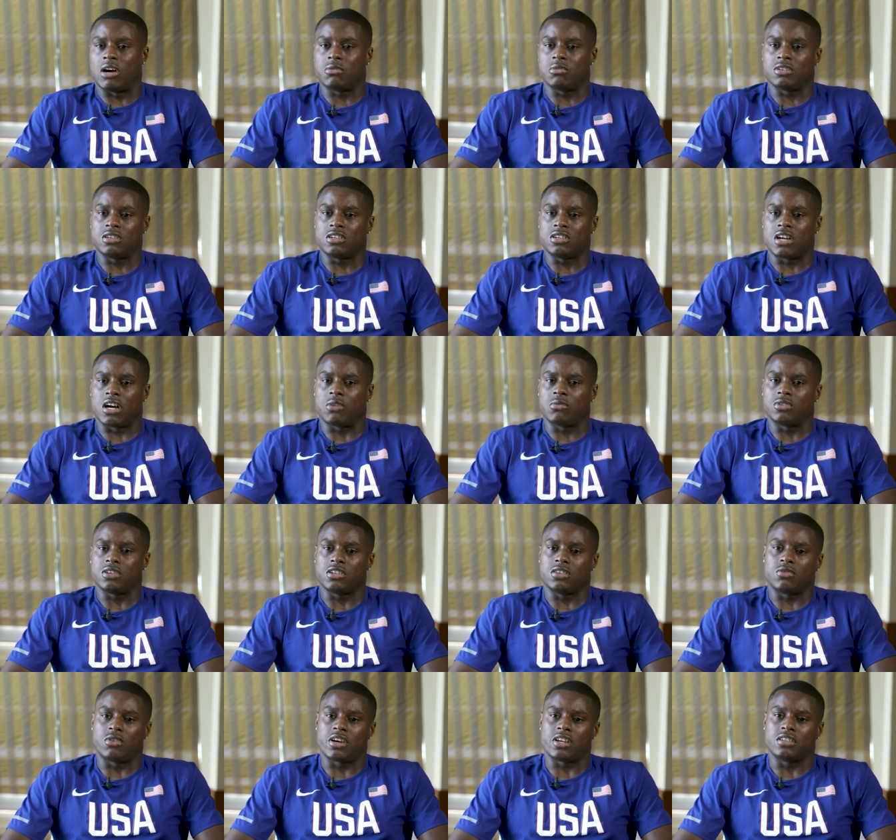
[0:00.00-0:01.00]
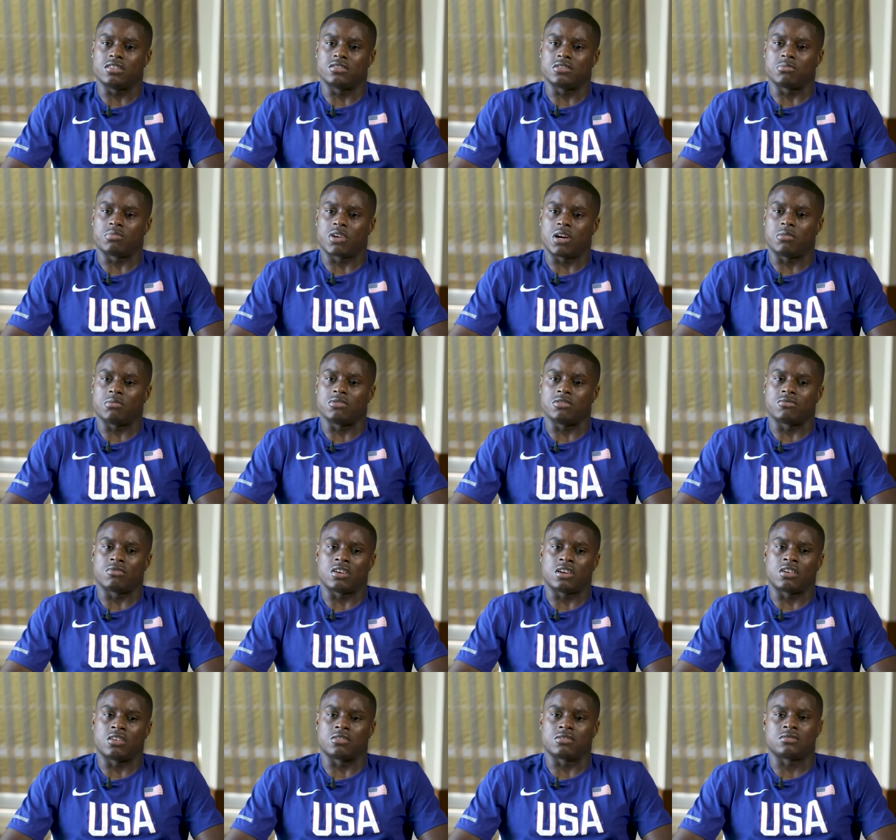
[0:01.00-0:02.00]
would I would equate it to probably
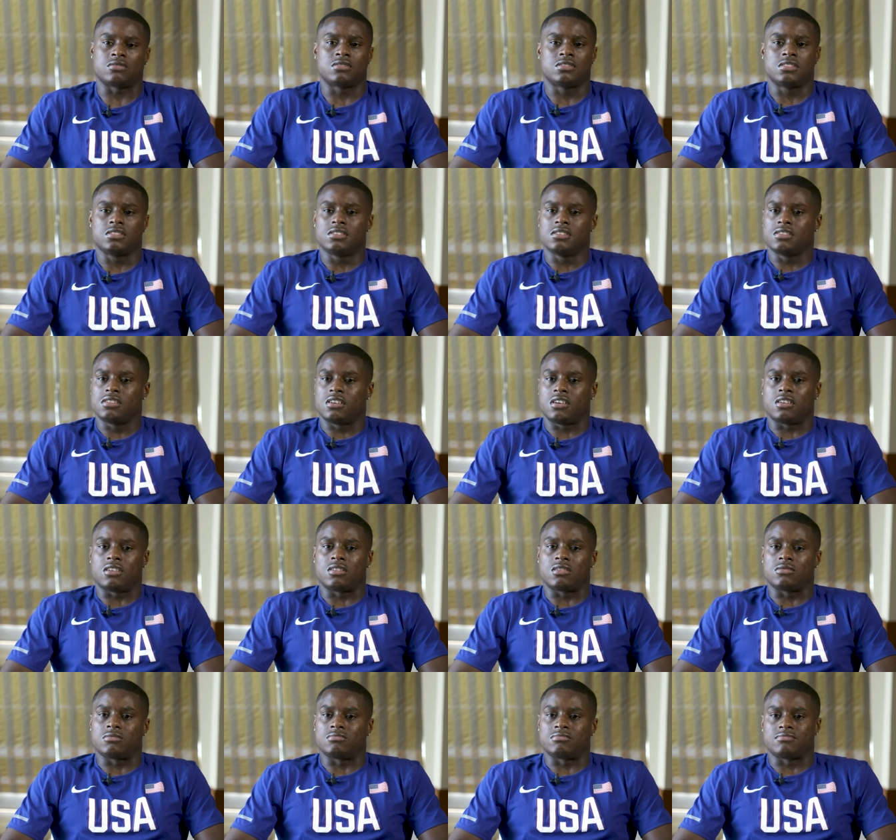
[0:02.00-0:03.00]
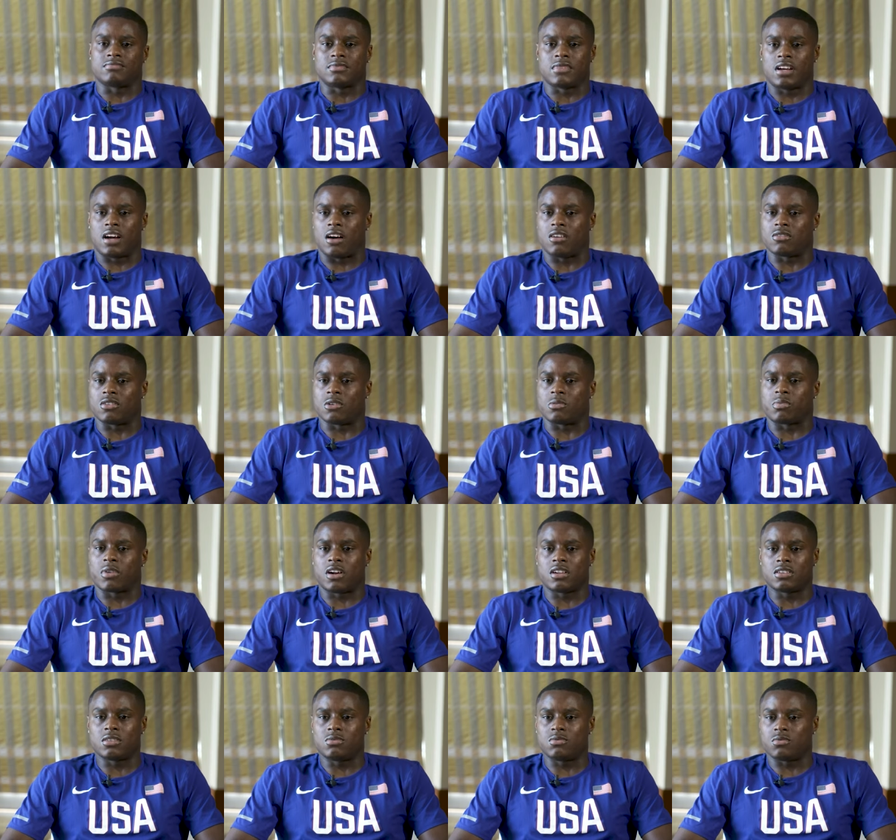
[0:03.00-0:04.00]
around um, I don't know,
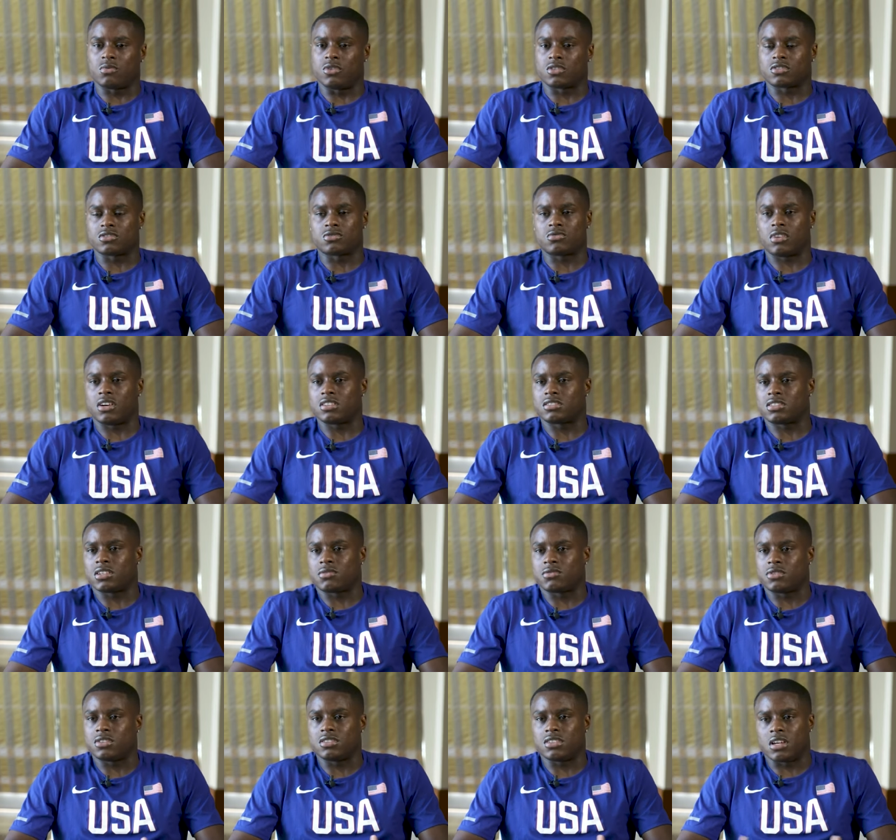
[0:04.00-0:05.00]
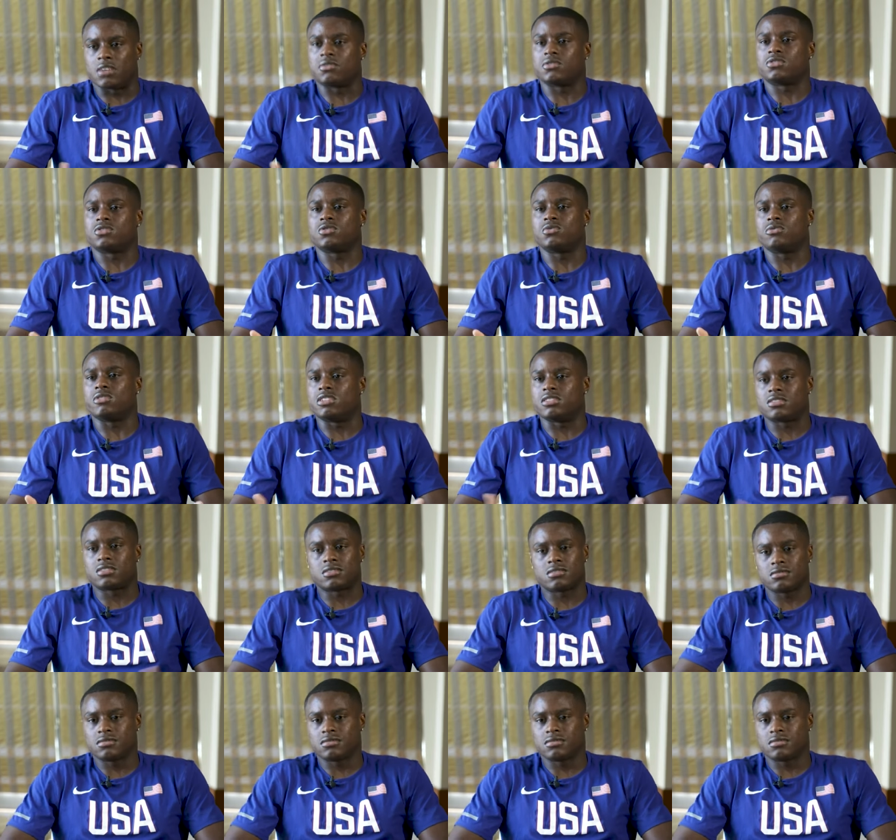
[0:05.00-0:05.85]
probably once or twice every every two weeks.